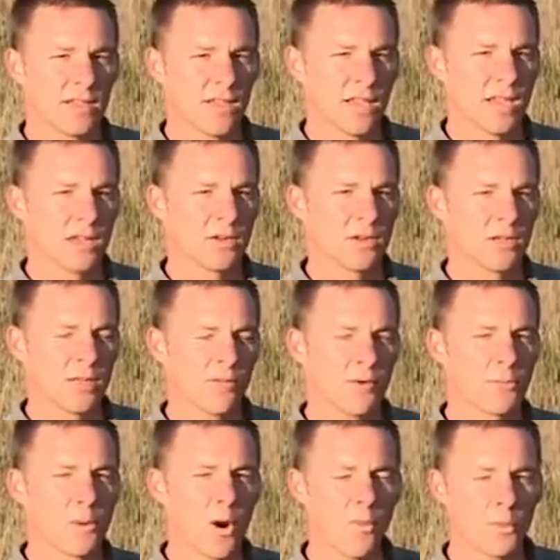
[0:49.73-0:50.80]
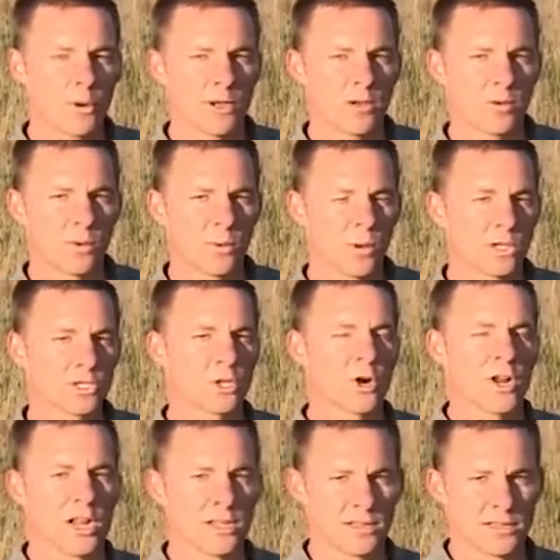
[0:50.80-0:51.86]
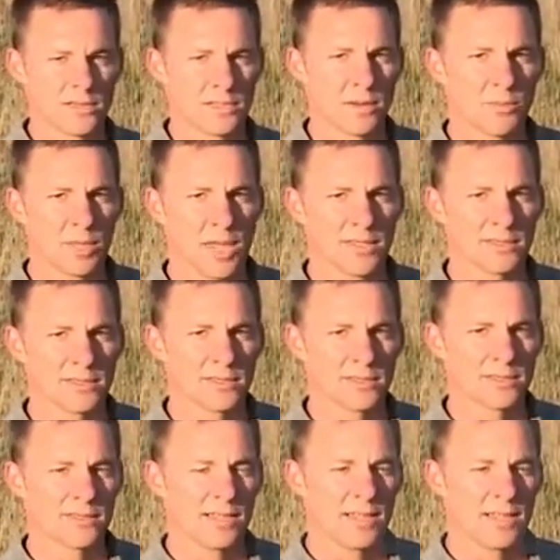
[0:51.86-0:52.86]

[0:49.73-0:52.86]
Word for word: and if appropriate, we want to treat it in some cases.